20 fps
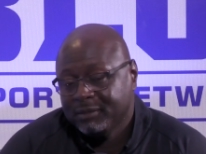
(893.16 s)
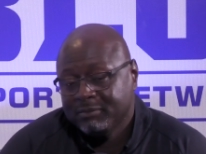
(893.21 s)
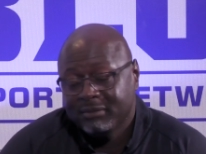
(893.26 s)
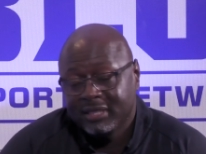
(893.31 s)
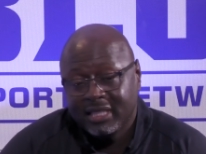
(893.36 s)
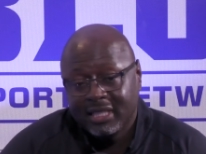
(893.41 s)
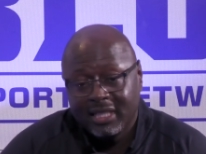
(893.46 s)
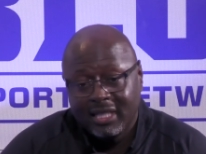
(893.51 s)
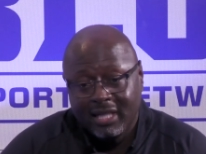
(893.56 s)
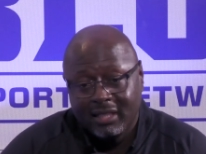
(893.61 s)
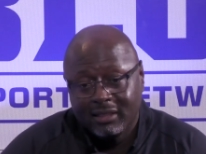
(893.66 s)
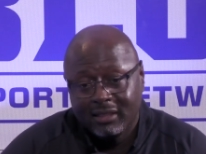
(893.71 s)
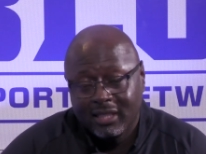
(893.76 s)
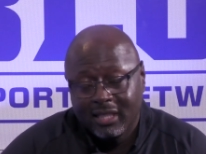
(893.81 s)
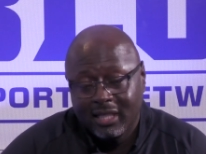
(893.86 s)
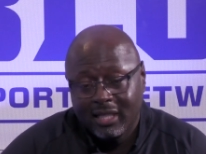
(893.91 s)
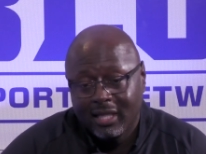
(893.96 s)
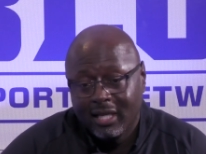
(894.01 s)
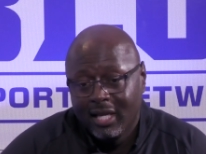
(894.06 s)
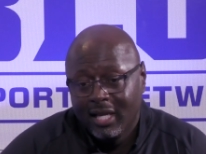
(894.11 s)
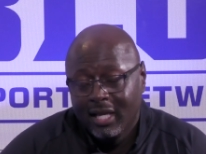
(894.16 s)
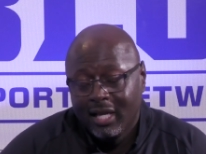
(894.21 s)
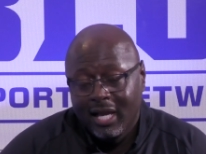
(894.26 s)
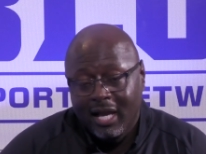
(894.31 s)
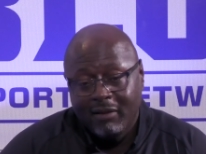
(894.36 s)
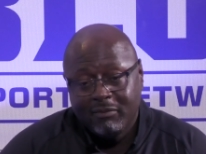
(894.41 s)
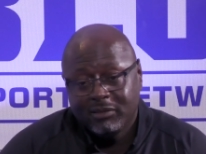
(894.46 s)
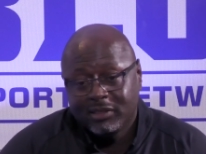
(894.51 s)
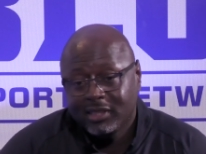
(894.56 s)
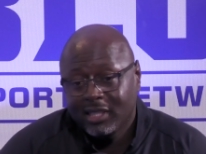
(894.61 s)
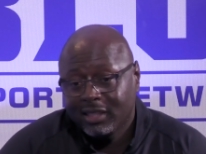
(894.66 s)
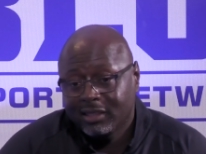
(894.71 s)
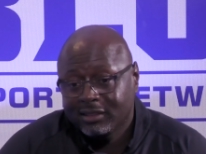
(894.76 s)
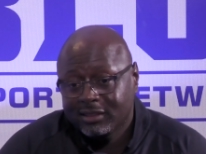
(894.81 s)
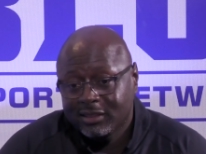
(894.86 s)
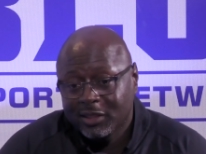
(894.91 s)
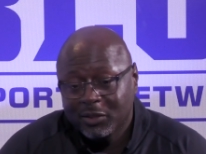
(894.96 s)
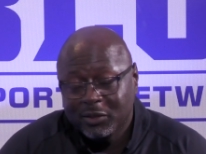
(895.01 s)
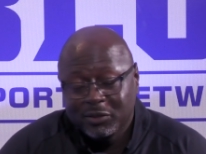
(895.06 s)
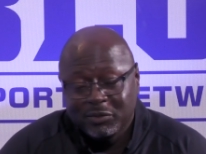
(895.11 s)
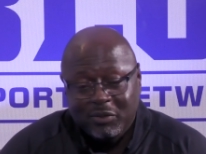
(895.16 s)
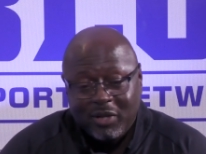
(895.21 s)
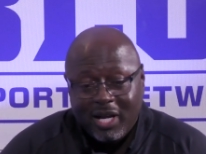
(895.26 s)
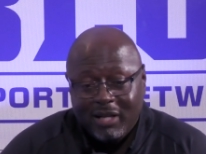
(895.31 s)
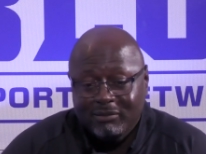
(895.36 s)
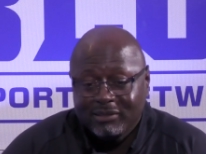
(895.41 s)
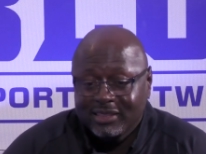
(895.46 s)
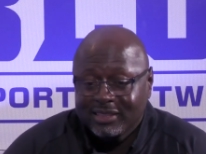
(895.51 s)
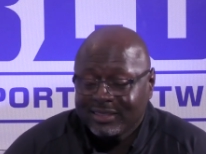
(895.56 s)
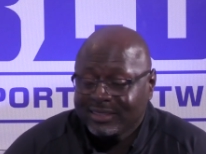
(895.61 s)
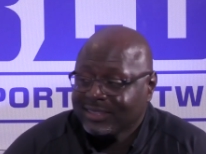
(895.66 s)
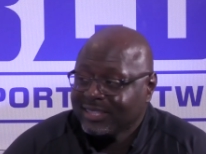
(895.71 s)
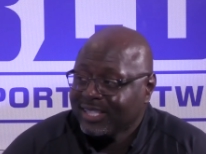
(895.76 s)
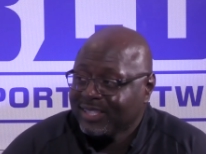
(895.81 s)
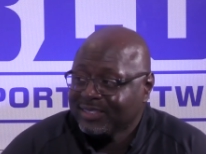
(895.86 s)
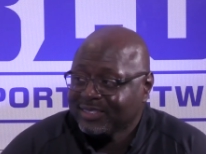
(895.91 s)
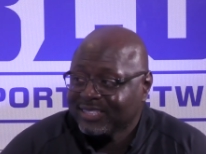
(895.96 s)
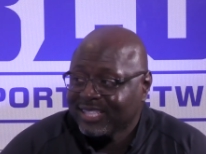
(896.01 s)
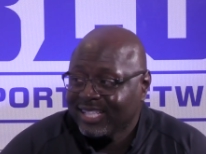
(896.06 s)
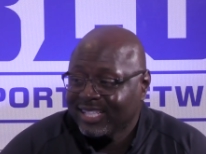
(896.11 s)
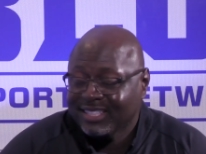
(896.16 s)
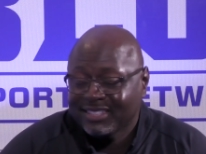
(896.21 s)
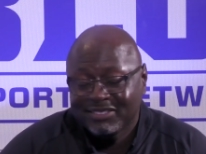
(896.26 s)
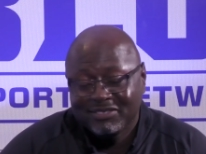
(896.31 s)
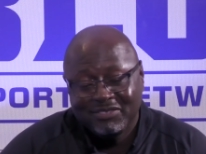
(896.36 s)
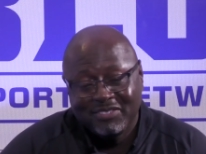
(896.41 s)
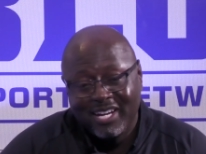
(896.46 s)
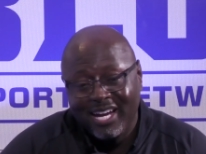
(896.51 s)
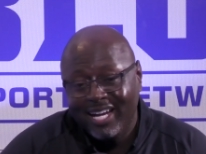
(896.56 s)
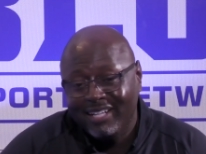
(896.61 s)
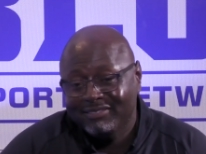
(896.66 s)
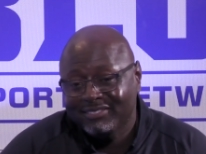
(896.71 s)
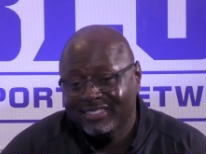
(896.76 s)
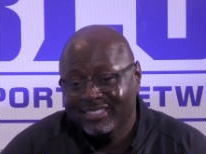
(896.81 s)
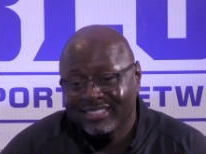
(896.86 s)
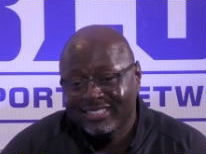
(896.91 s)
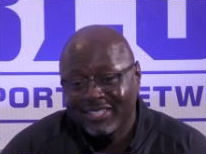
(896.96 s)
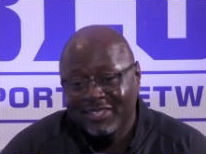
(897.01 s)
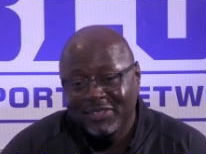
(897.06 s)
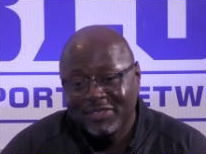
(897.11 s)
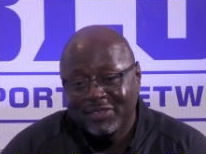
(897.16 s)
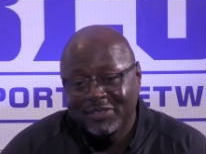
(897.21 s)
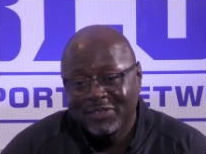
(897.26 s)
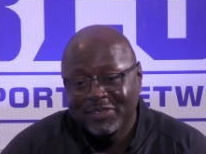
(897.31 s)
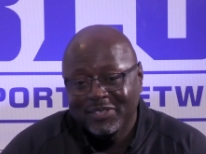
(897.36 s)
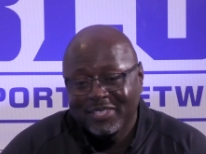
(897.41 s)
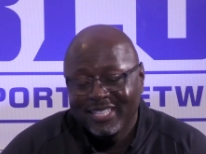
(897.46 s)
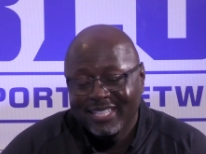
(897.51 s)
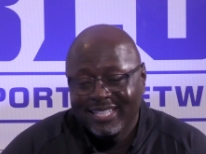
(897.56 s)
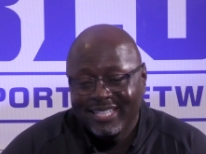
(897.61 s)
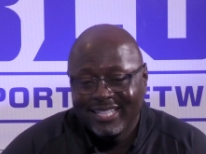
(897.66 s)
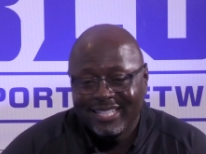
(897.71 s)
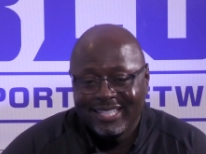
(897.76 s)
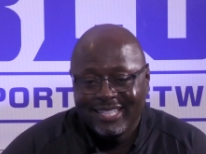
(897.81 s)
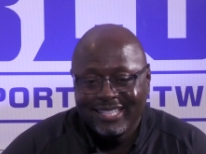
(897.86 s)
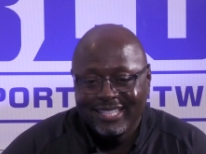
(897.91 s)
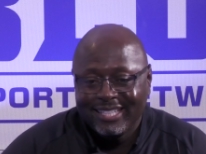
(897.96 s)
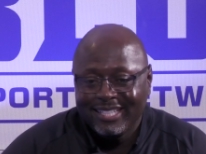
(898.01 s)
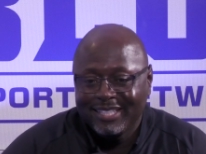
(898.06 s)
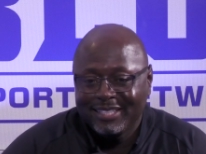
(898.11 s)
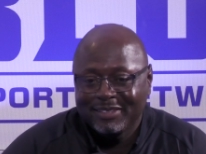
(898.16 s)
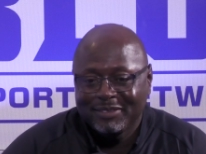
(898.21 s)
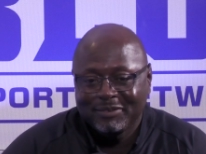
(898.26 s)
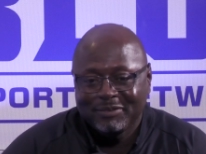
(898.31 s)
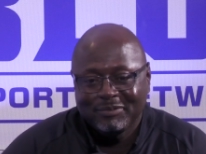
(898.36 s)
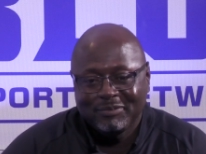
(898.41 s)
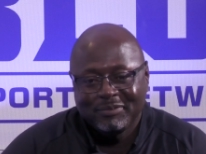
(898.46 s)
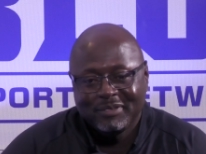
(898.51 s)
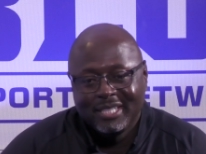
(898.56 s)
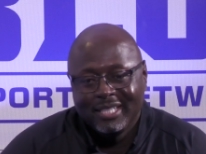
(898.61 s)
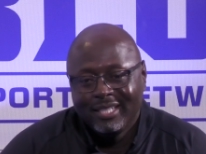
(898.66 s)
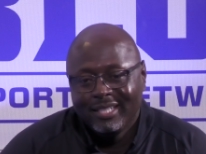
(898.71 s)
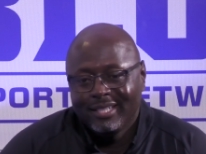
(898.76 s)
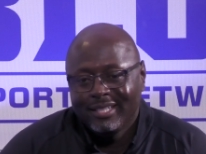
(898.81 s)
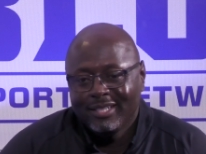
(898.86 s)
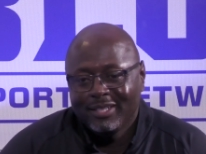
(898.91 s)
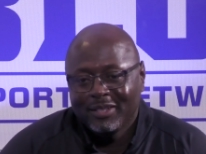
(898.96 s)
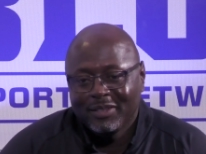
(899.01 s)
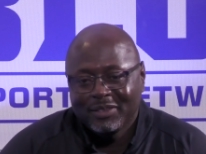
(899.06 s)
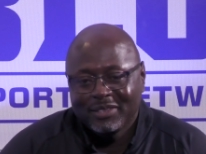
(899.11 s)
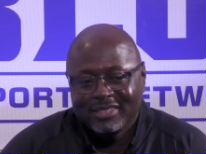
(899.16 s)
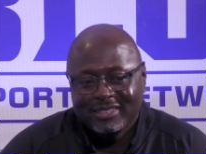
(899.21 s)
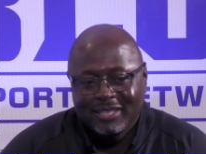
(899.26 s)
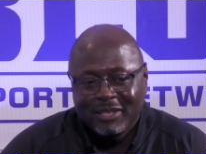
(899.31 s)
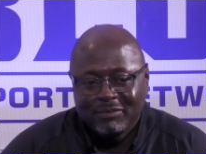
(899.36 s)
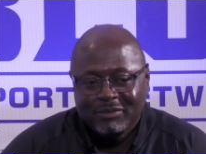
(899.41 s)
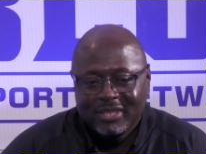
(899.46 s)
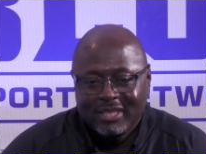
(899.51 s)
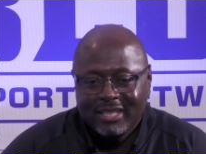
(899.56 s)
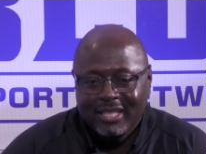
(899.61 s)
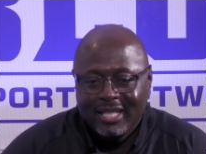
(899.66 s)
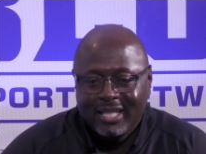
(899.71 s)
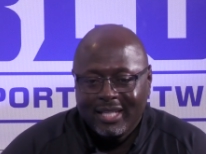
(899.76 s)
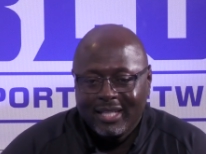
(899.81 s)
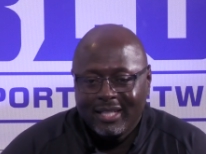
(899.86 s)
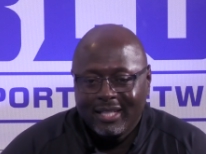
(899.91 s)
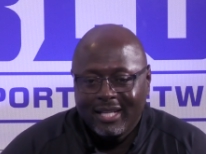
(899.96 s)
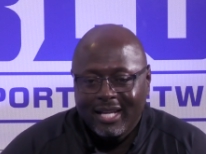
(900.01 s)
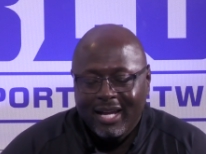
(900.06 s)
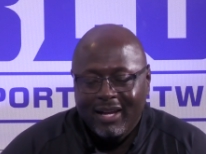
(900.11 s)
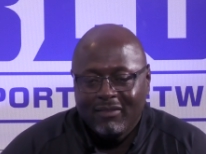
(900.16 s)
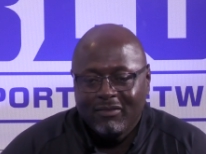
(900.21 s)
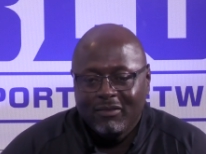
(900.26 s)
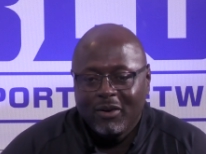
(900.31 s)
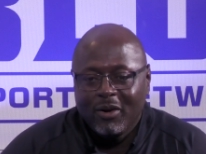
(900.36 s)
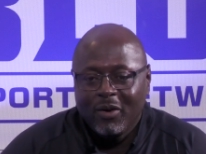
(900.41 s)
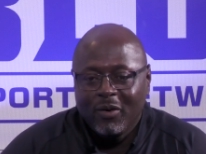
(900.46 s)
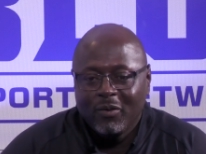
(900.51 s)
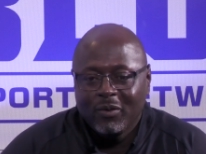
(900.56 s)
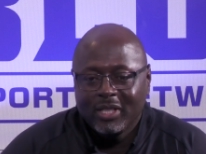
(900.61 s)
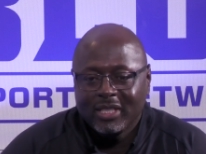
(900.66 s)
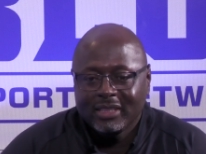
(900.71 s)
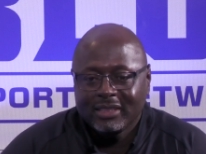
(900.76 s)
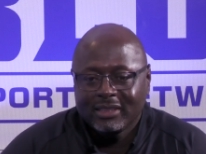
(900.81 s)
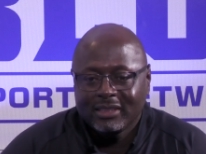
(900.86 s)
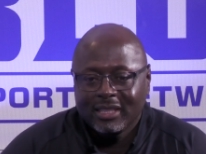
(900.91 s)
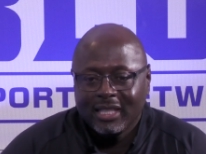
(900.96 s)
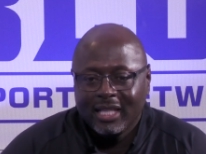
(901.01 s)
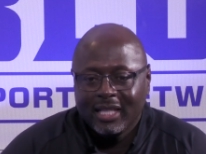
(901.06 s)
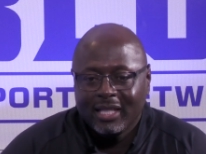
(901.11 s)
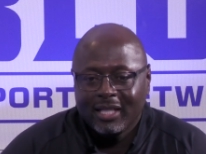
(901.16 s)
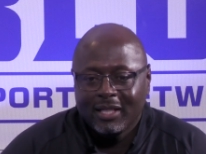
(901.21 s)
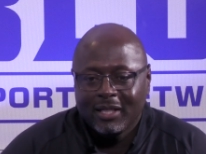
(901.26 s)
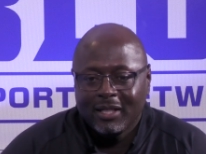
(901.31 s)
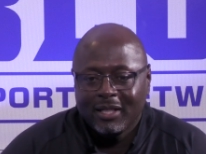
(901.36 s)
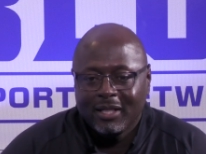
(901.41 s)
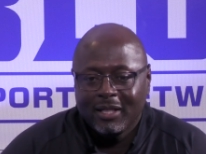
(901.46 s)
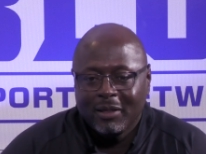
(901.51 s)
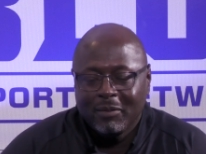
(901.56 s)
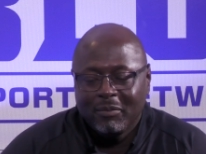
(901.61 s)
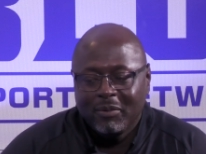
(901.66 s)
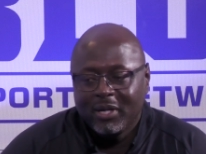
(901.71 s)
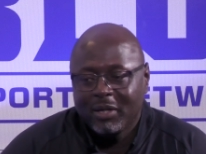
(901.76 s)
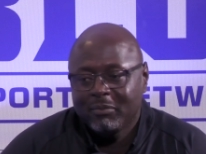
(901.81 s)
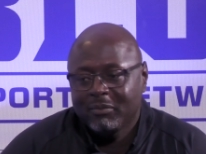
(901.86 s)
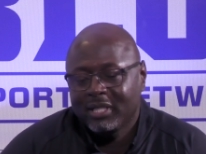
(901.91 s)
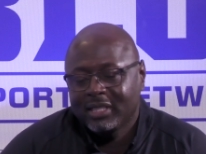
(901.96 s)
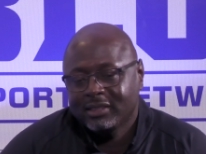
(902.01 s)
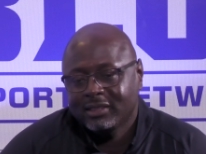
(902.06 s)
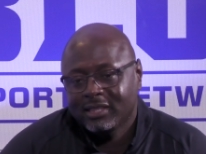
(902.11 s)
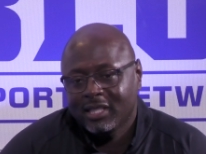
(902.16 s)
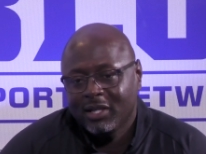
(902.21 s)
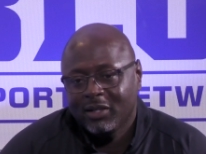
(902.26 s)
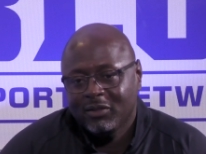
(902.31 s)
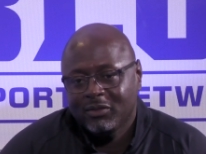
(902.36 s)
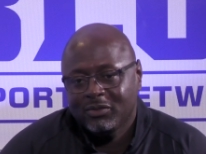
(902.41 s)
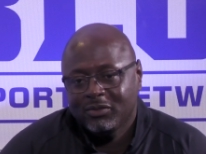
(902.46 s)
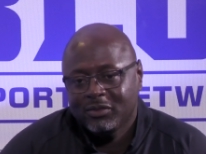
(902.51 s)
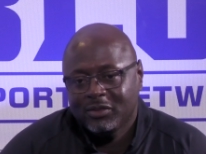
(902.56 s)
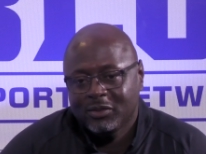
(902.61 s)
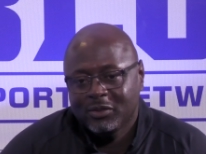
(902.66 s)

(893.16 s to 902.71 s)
but me, I think I've been telling jokes probably since I was like five years old, really? and um, you know, it's something that I've always taken upon myself